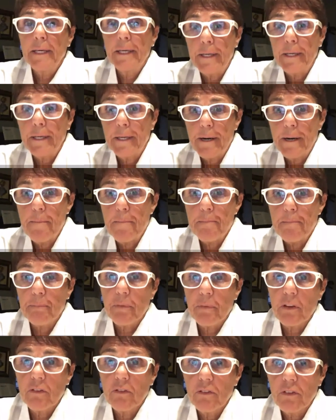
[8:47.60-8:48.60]
Um,
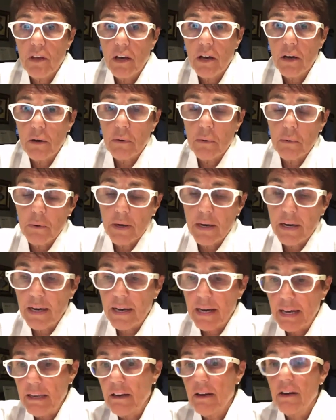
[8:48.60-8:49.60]
so, uh,
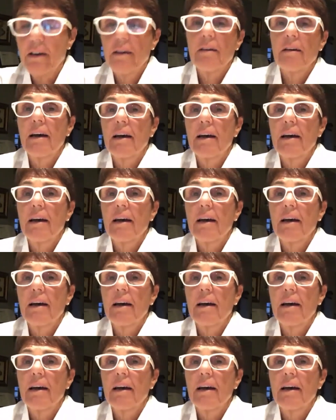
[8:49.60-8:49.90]
you know,